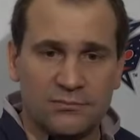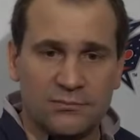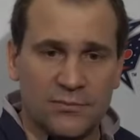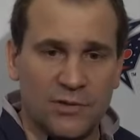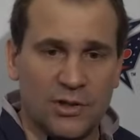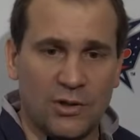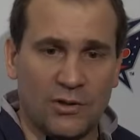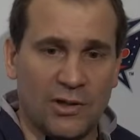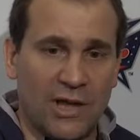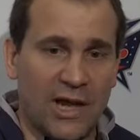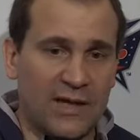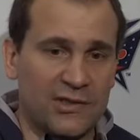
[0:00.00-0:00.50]

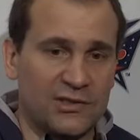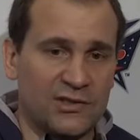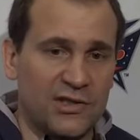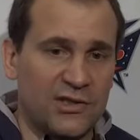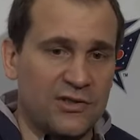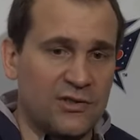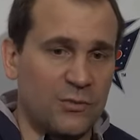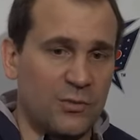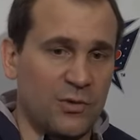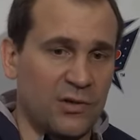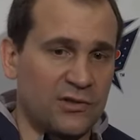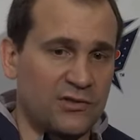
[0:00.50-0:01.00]
You know, last
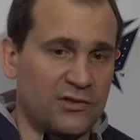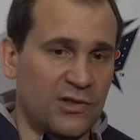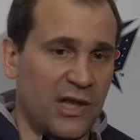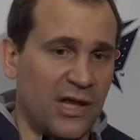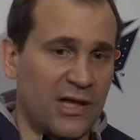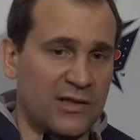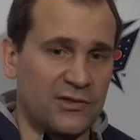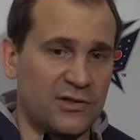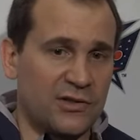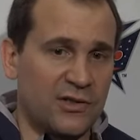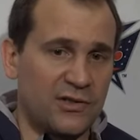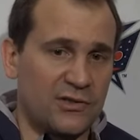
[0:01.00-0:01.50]
season was the
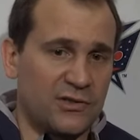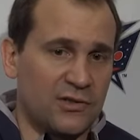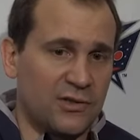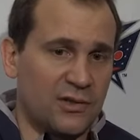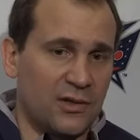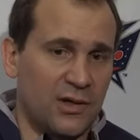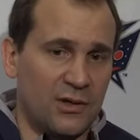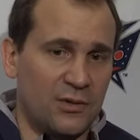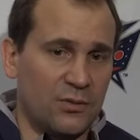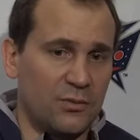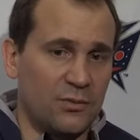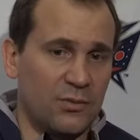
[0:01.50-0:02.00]
last season.
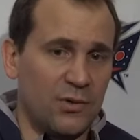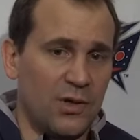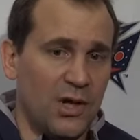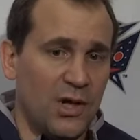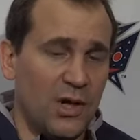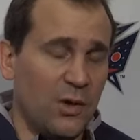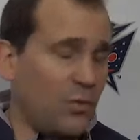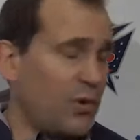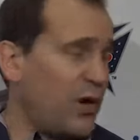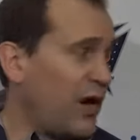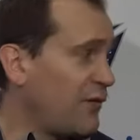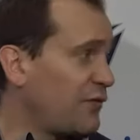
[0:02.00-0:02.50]

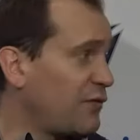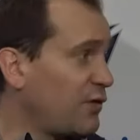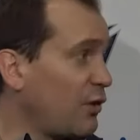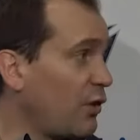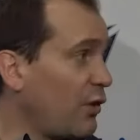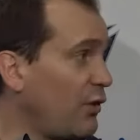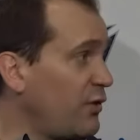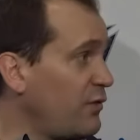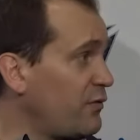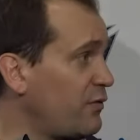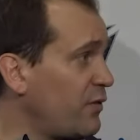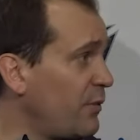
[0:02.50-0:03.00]
We have to
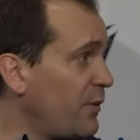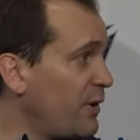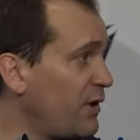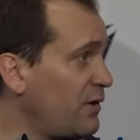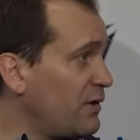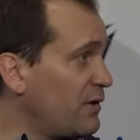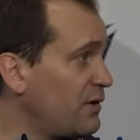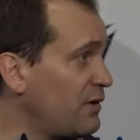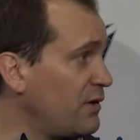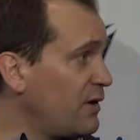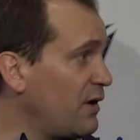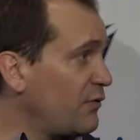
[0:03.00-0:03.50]
learn from it.
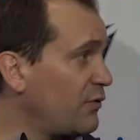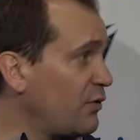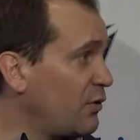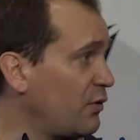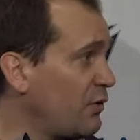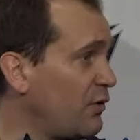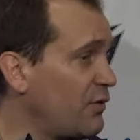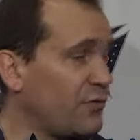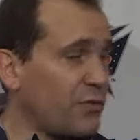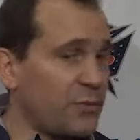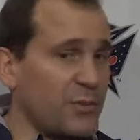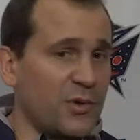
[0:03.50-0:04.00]
You have to
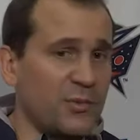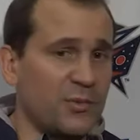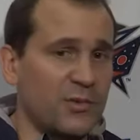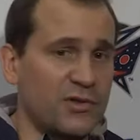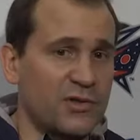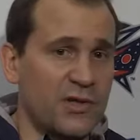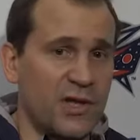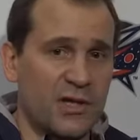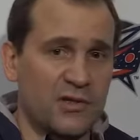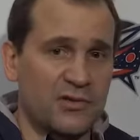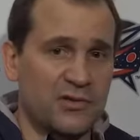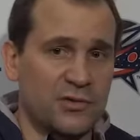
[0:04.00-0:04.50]
learn from your
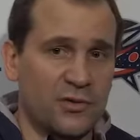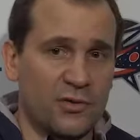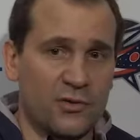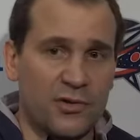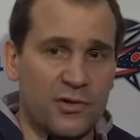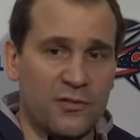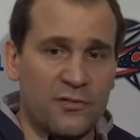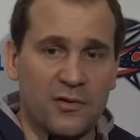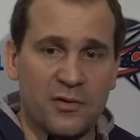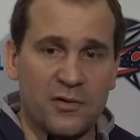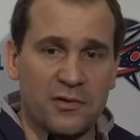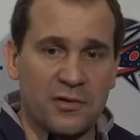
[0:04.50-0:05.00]
mistakes. No
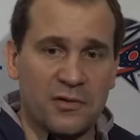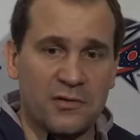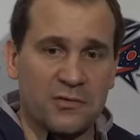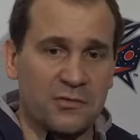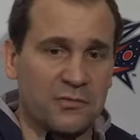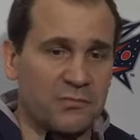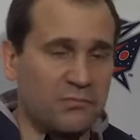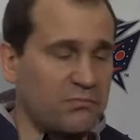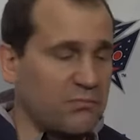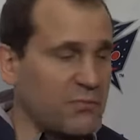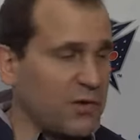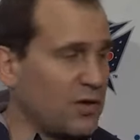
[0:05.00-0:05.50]
different
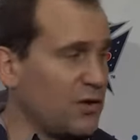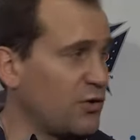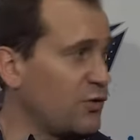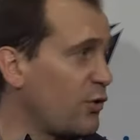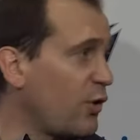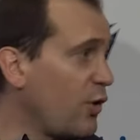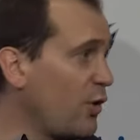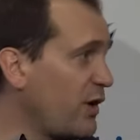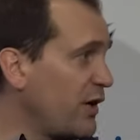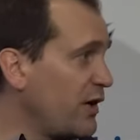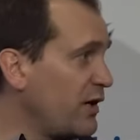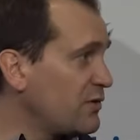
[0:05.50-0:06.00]
than
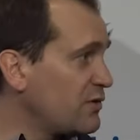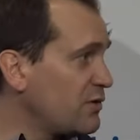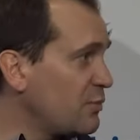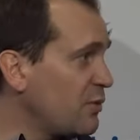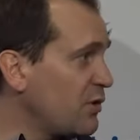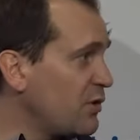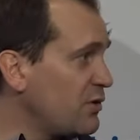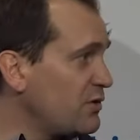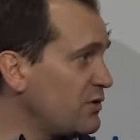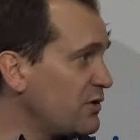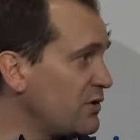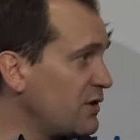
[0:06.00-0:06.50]
growing as a
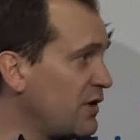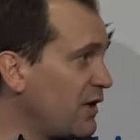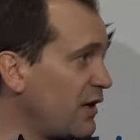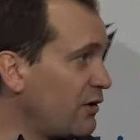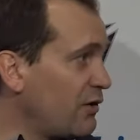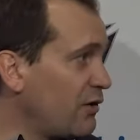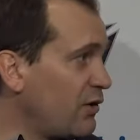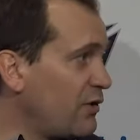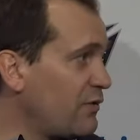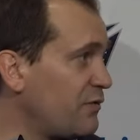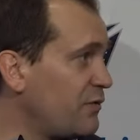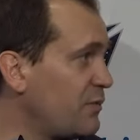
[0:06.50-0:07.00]
person. You got
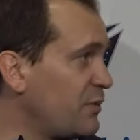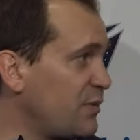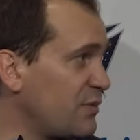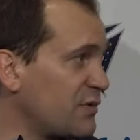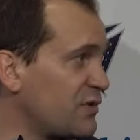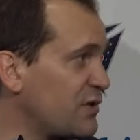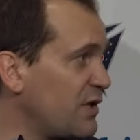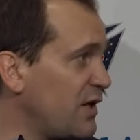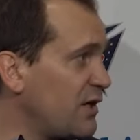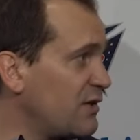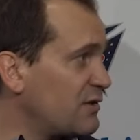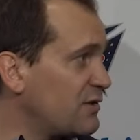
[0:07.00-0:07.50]
to learn from your
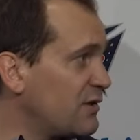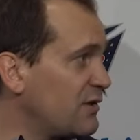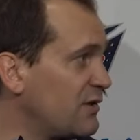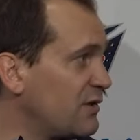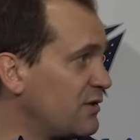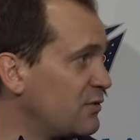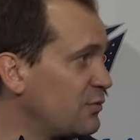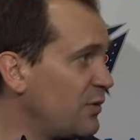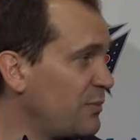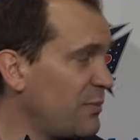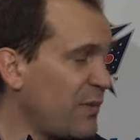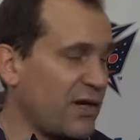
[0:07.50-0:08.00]
mistakes.
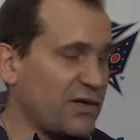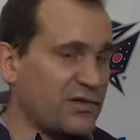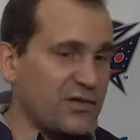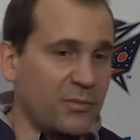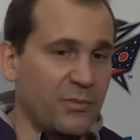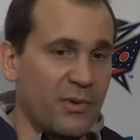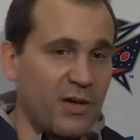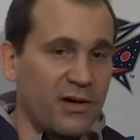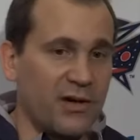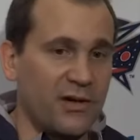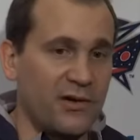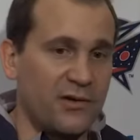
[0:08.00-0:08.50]
It's what makes
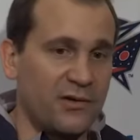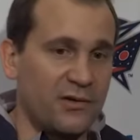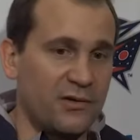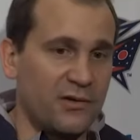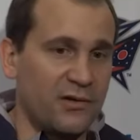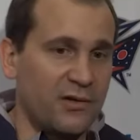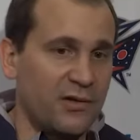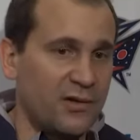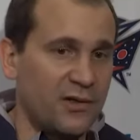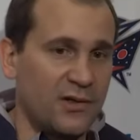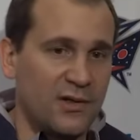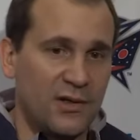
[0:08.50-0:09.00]
you better and
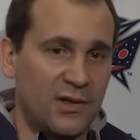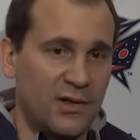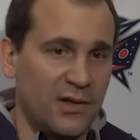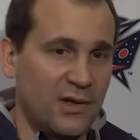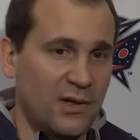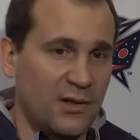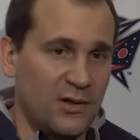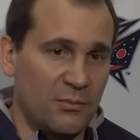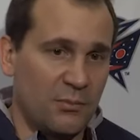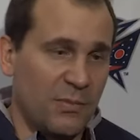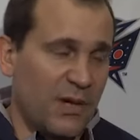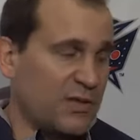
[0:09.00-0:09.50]

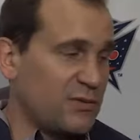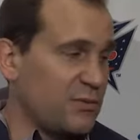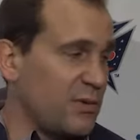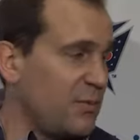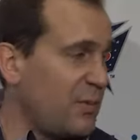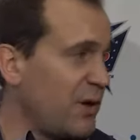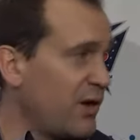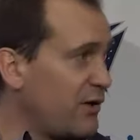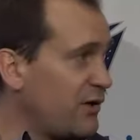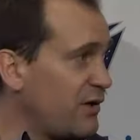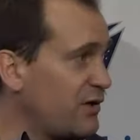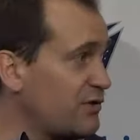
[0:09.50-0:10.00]
makes me
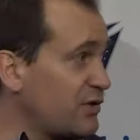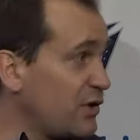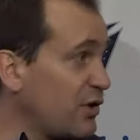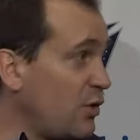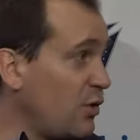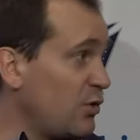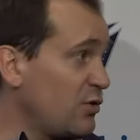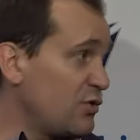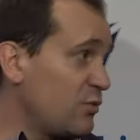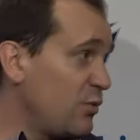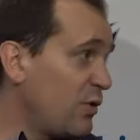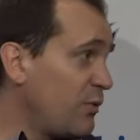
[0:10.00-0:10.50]
better as a
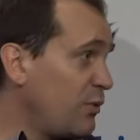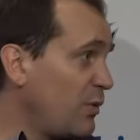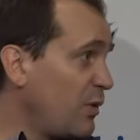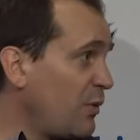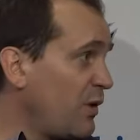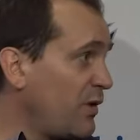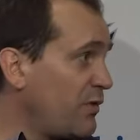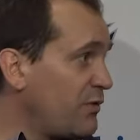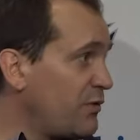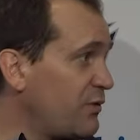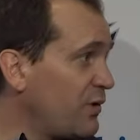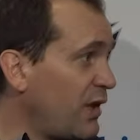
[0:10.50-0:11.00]
coach, what we
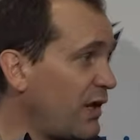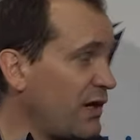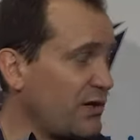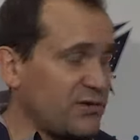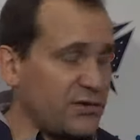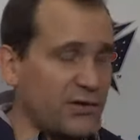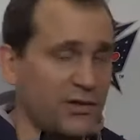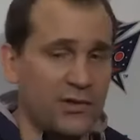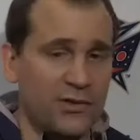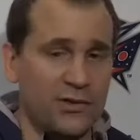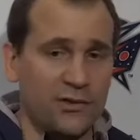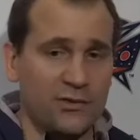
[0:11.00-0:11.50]
went through
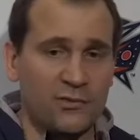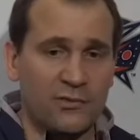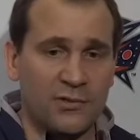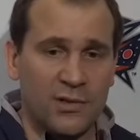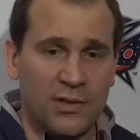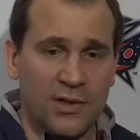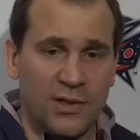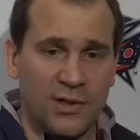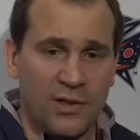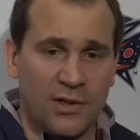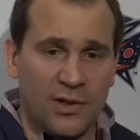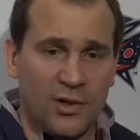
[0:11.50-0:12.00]
last year, and
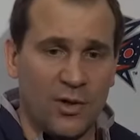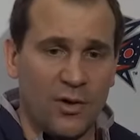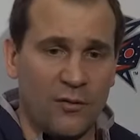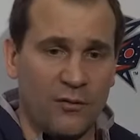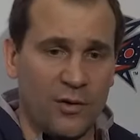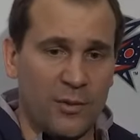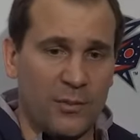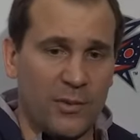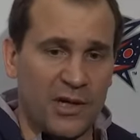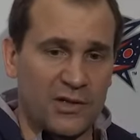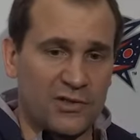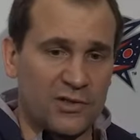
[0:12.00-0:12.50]

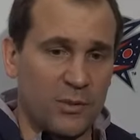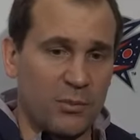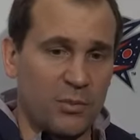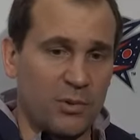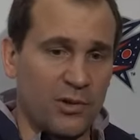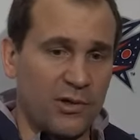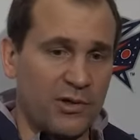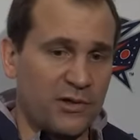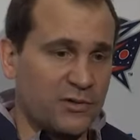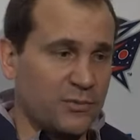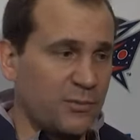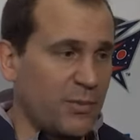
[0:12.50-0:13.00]
hopefully makes our
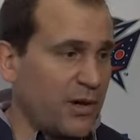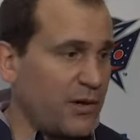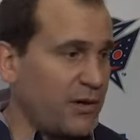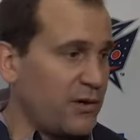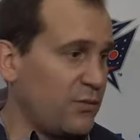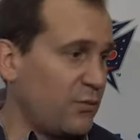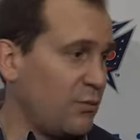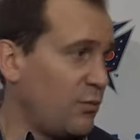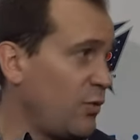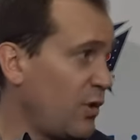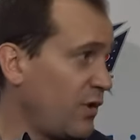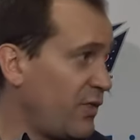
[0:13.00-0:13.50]
players better
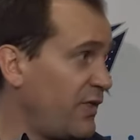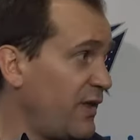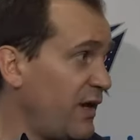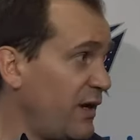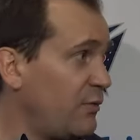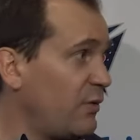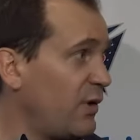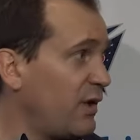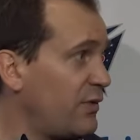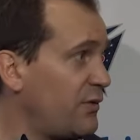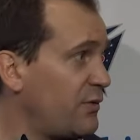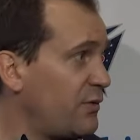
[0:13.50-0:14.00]
and what
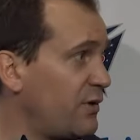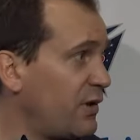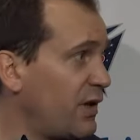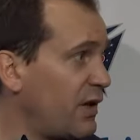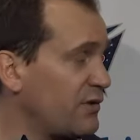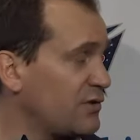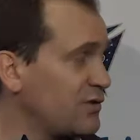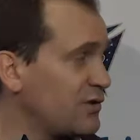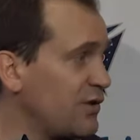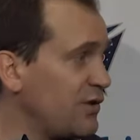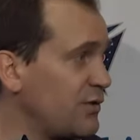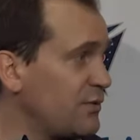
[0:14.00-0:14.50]
they went through
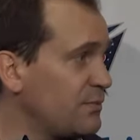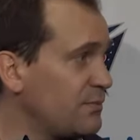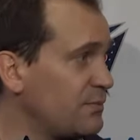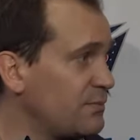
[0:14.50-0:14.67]
last year.